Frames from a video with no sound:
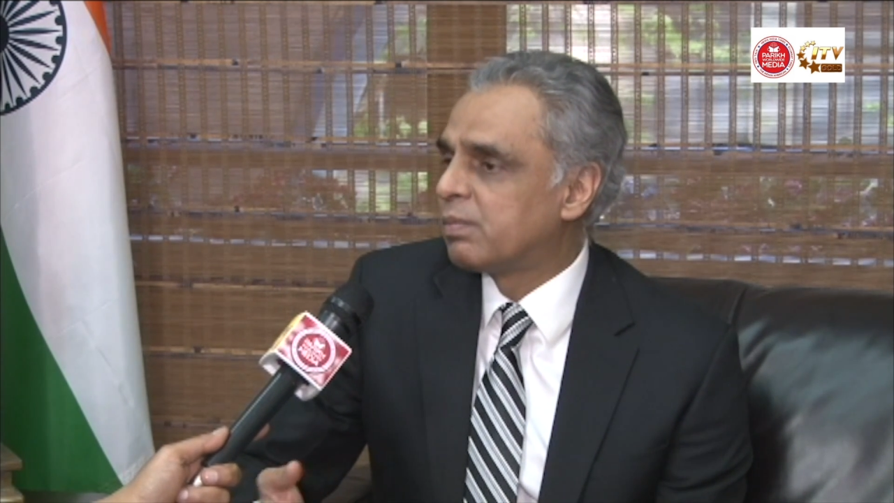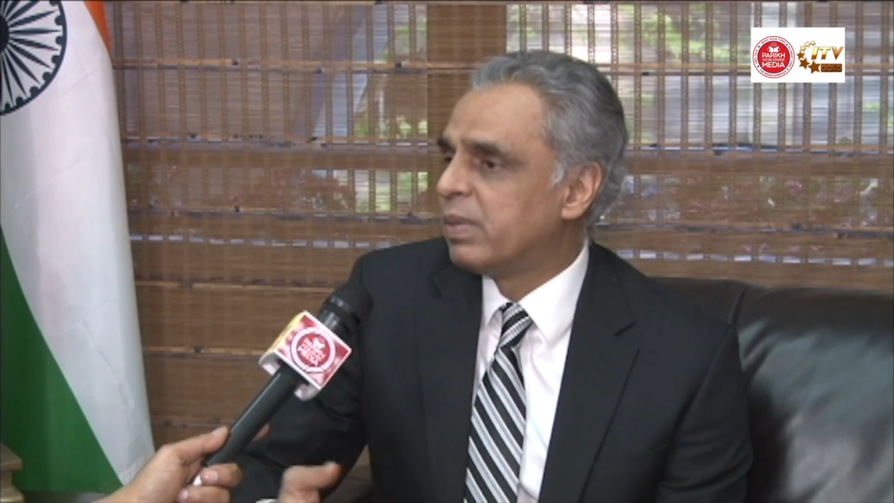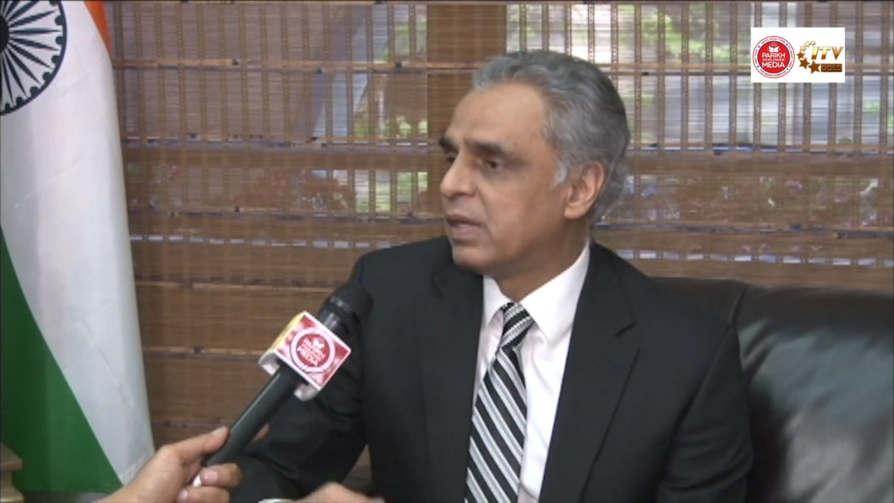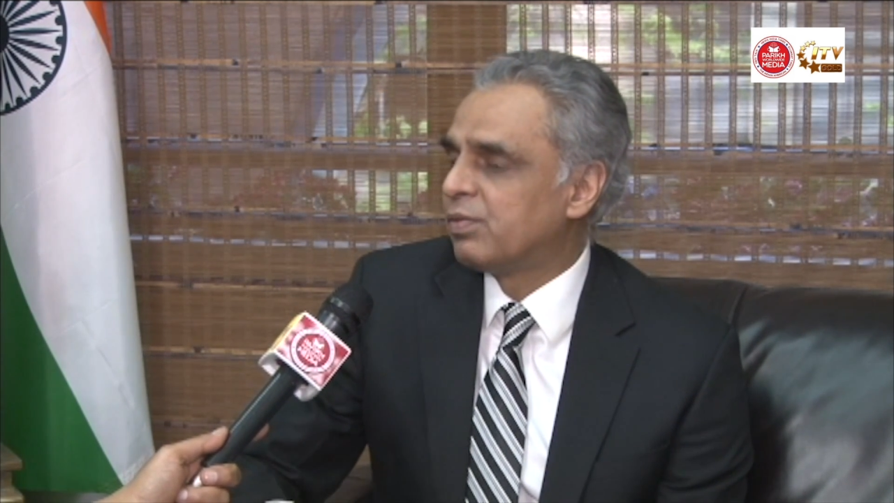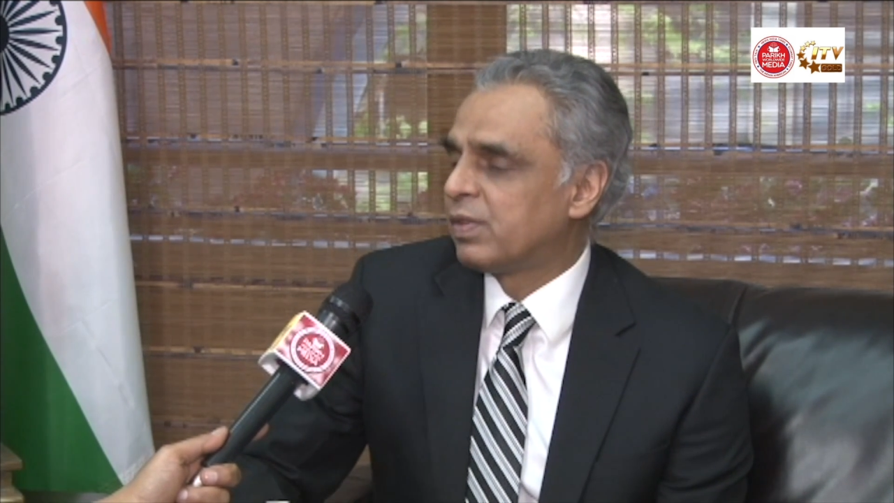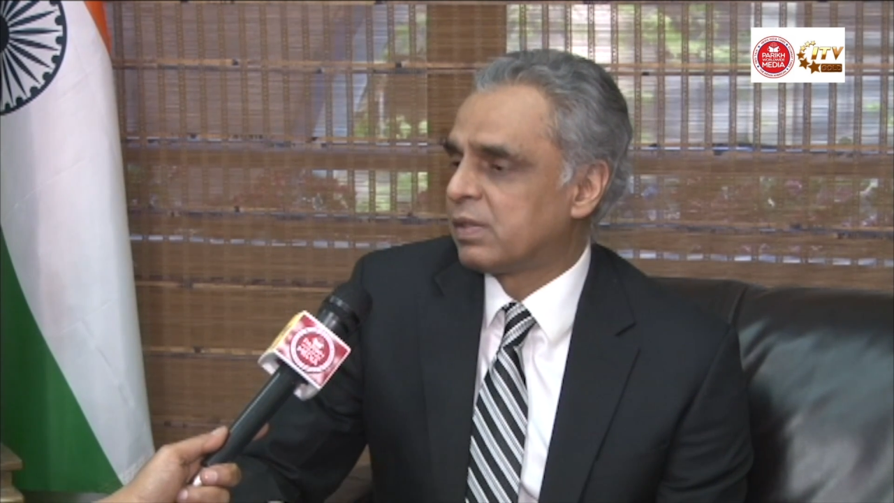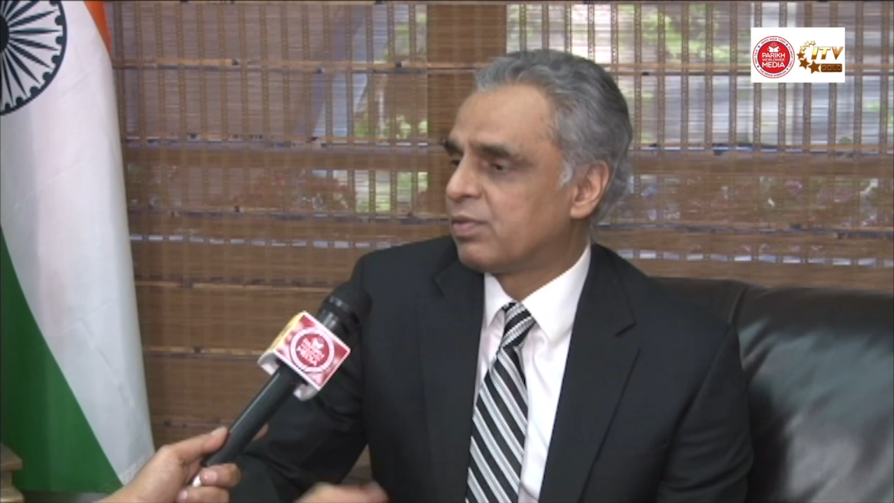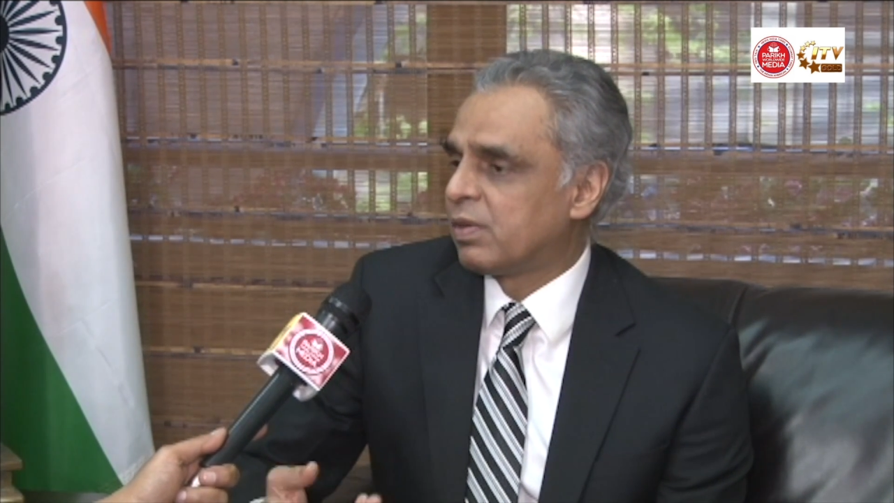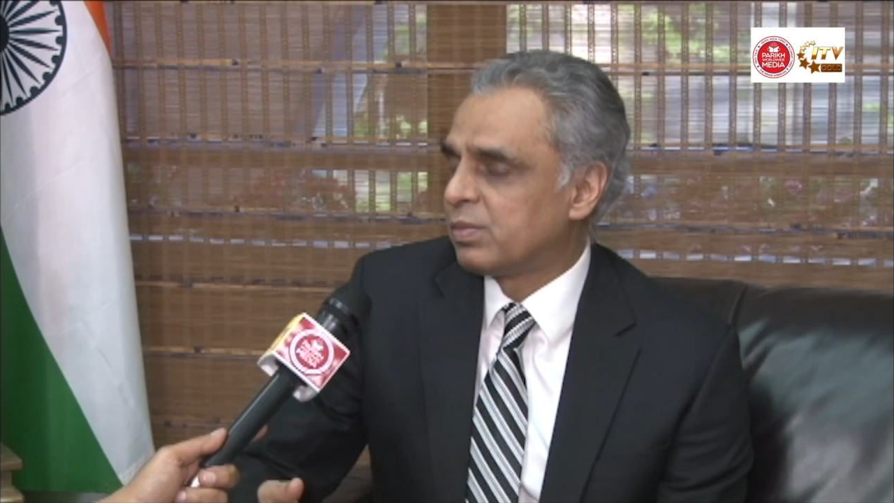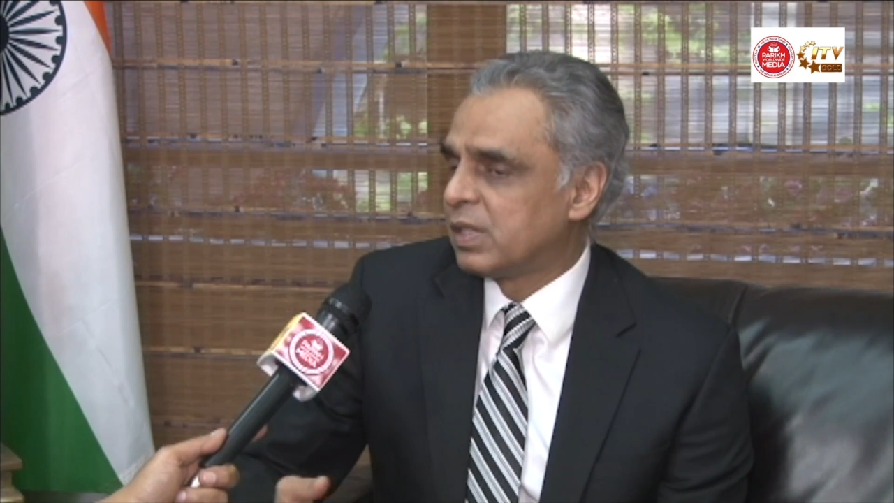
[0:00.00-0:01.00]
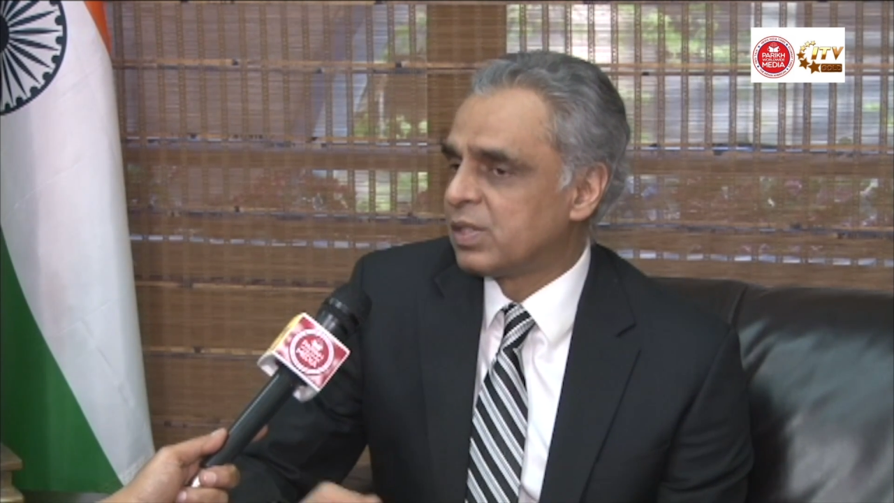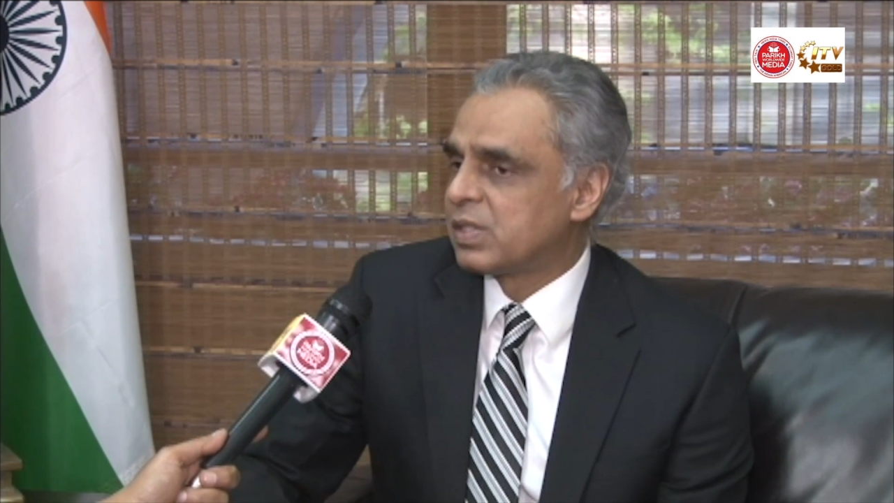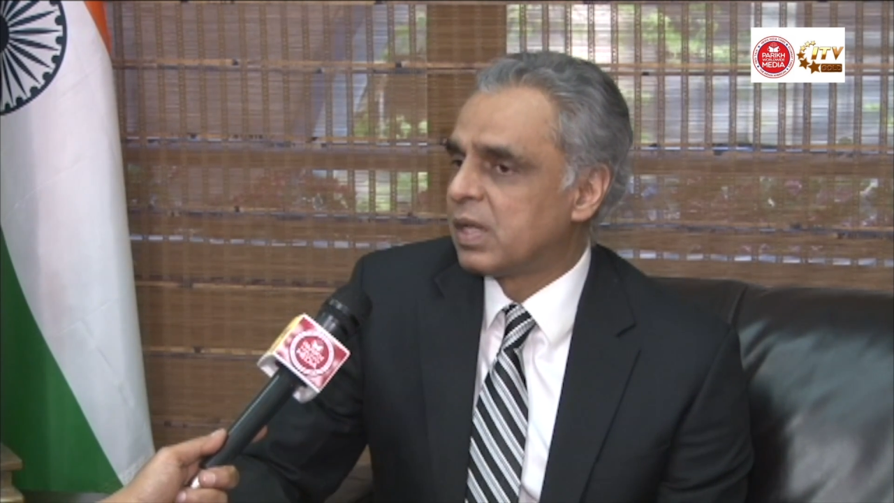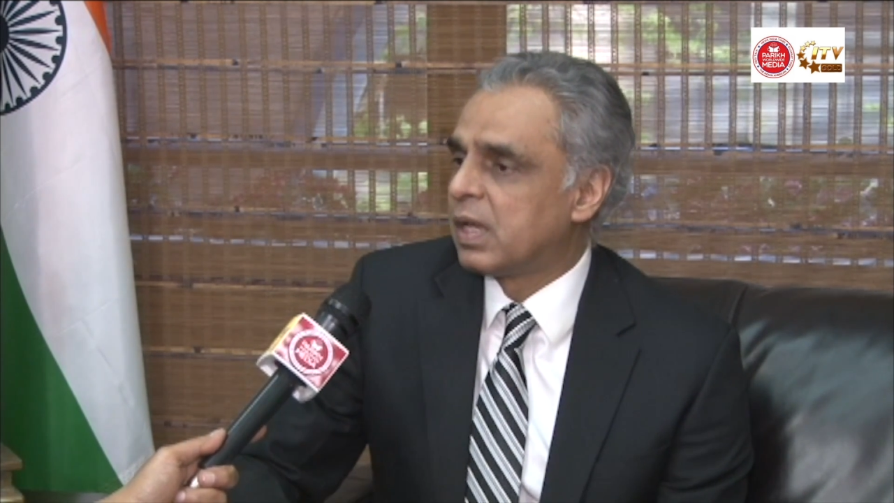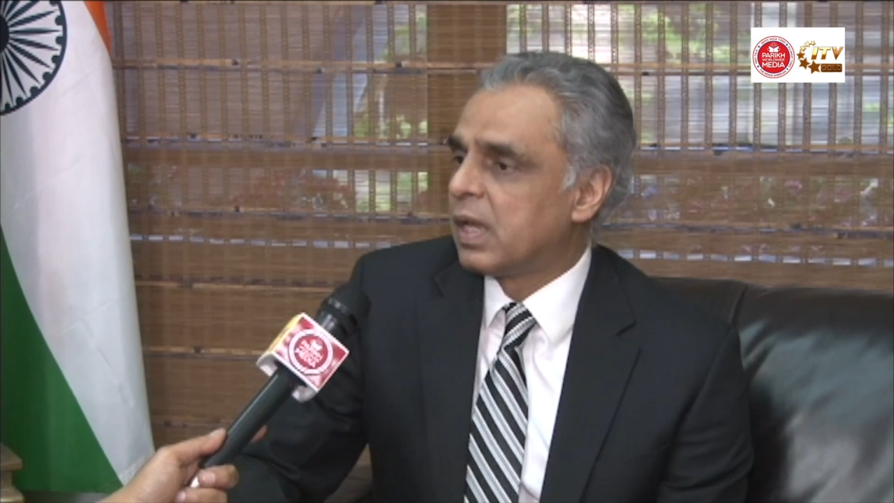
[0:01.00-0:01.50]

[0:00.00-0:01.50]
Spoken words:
benefit from this.